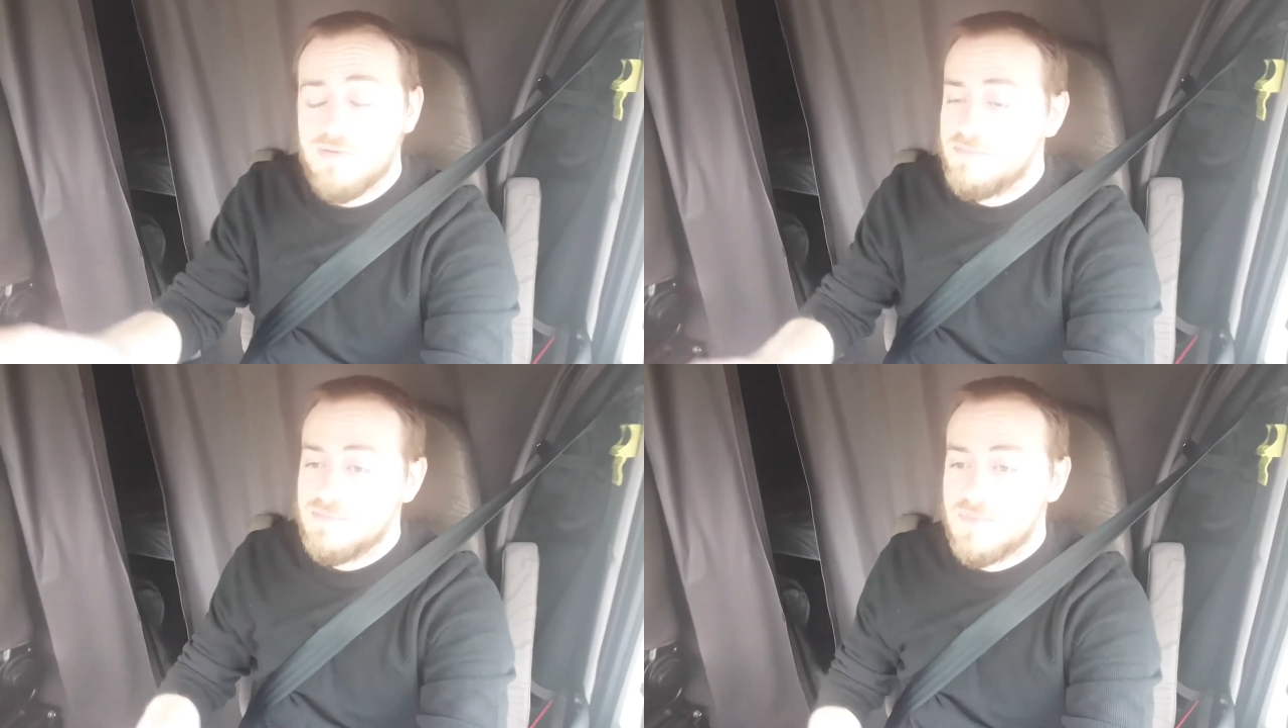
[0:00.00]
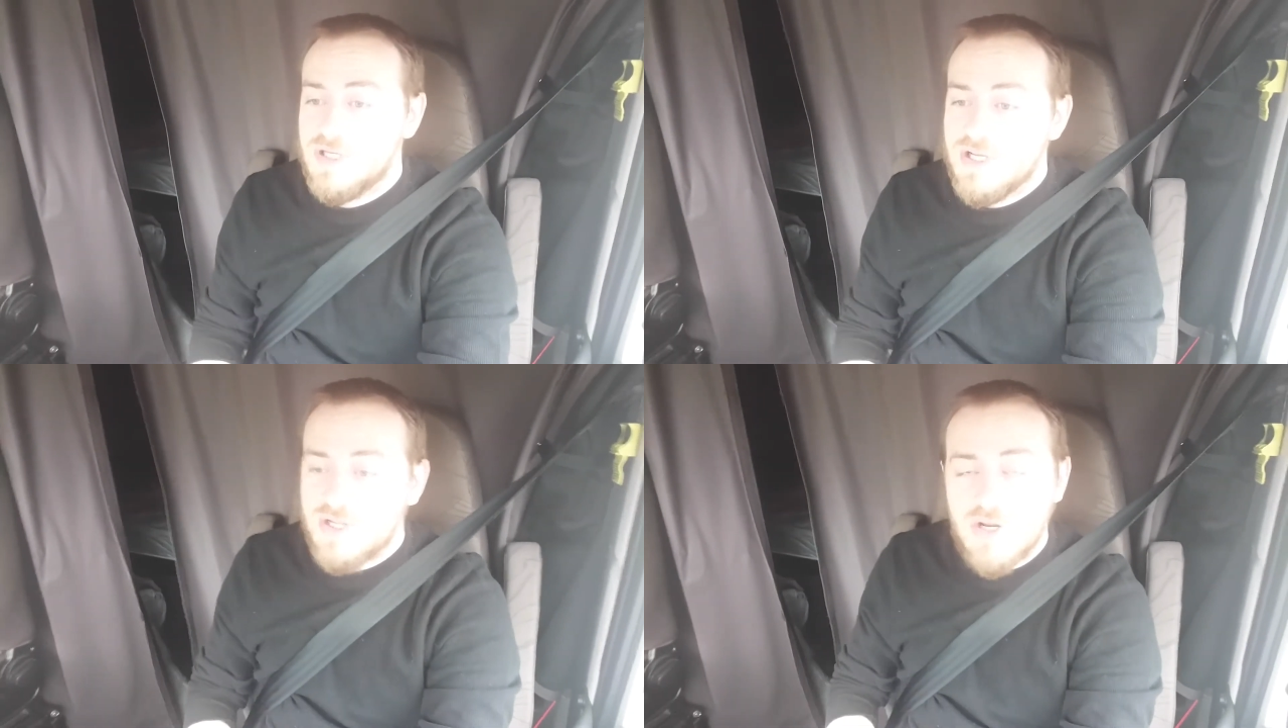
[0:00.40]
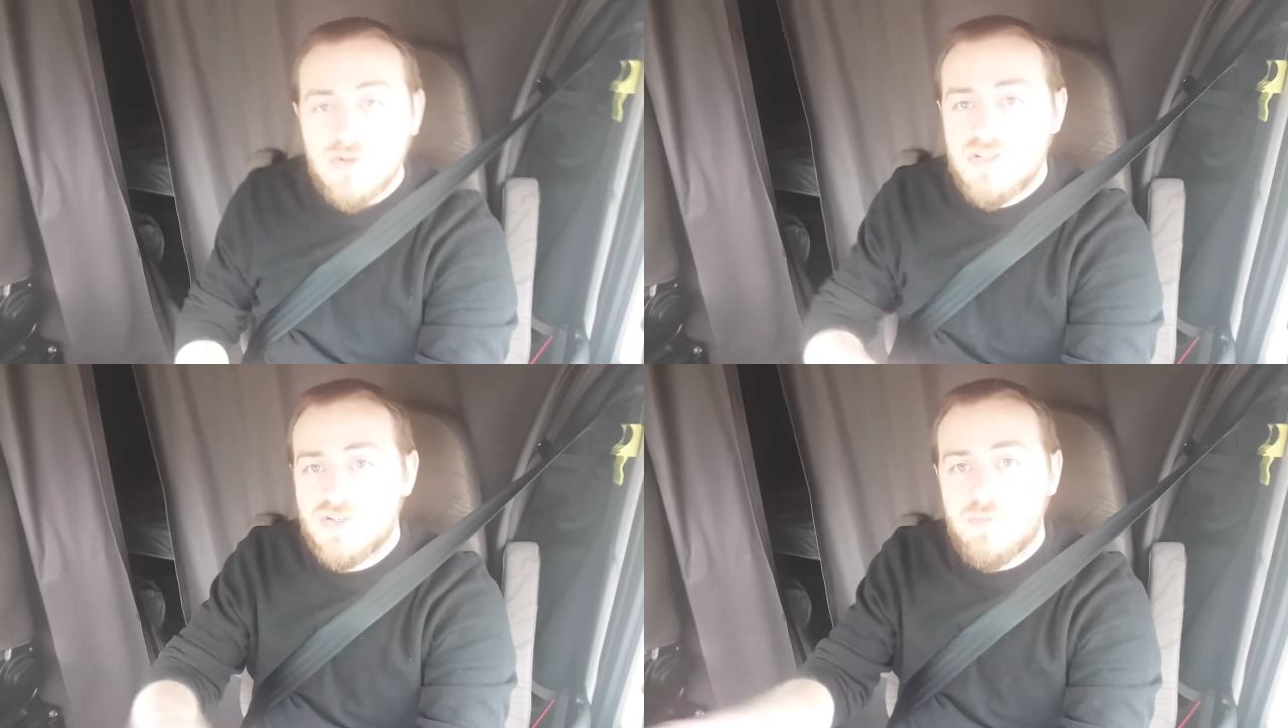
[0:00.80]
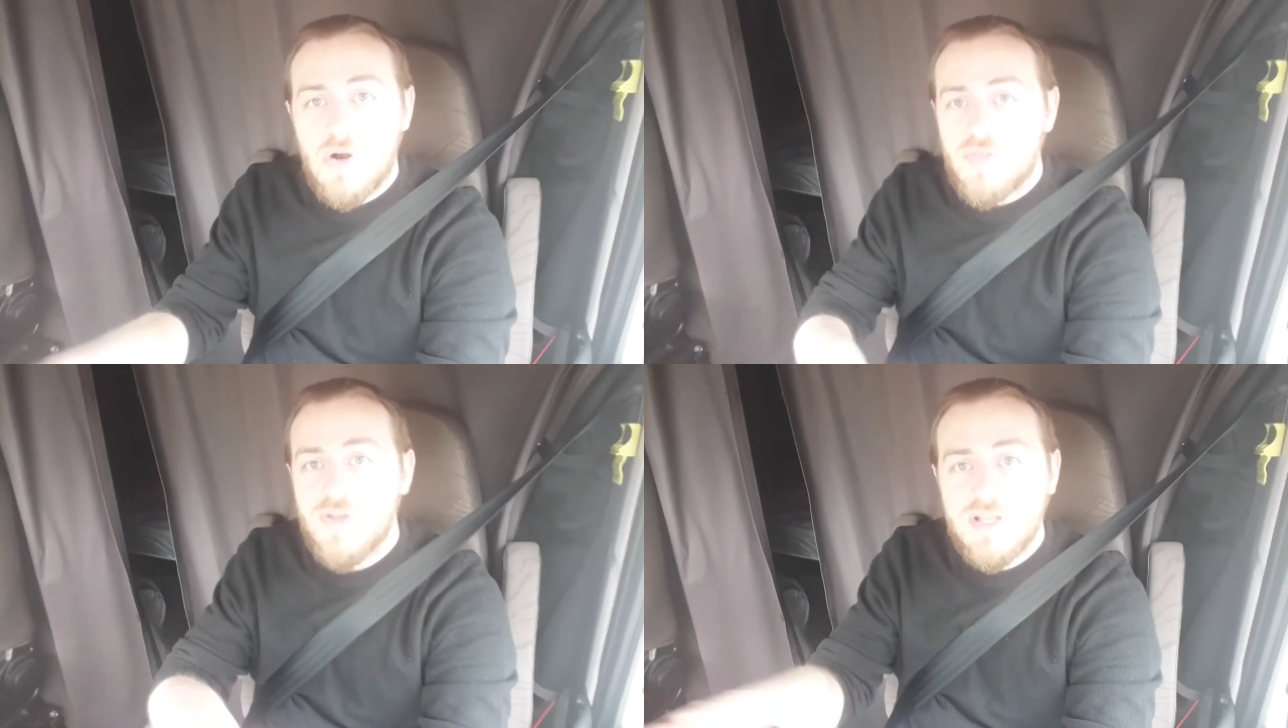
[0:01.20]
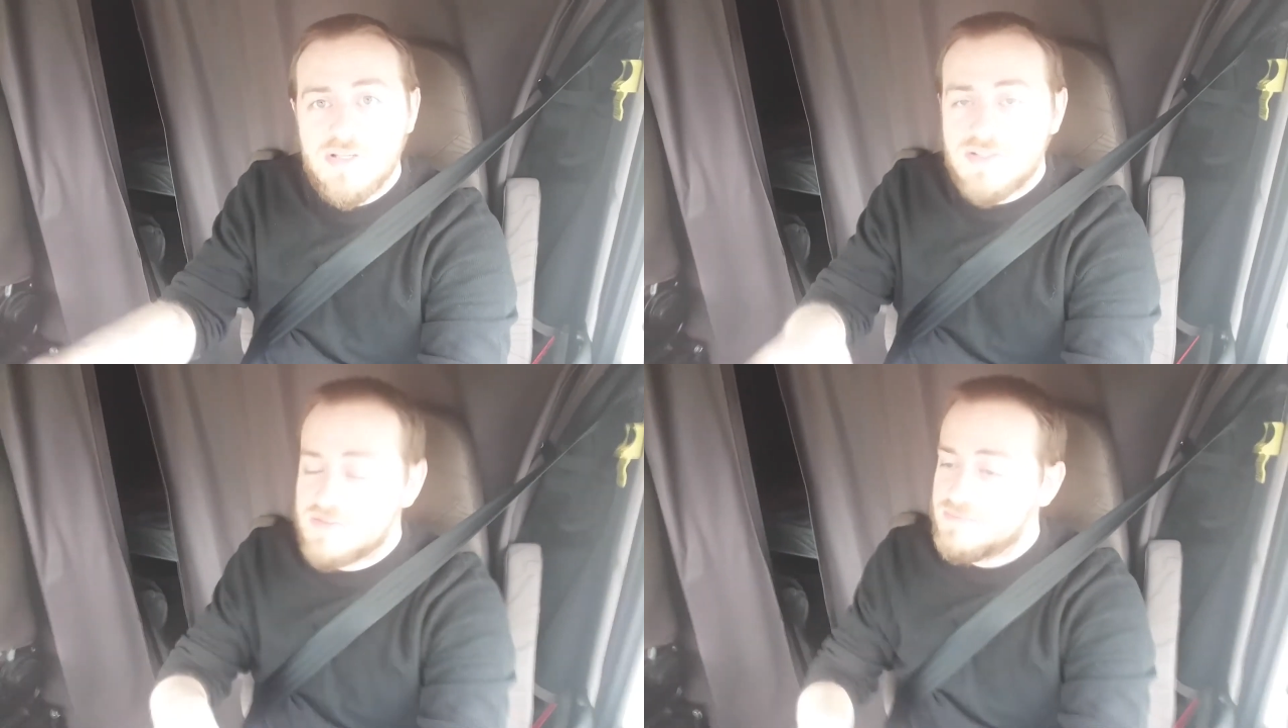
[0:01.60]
You know, it's the small things.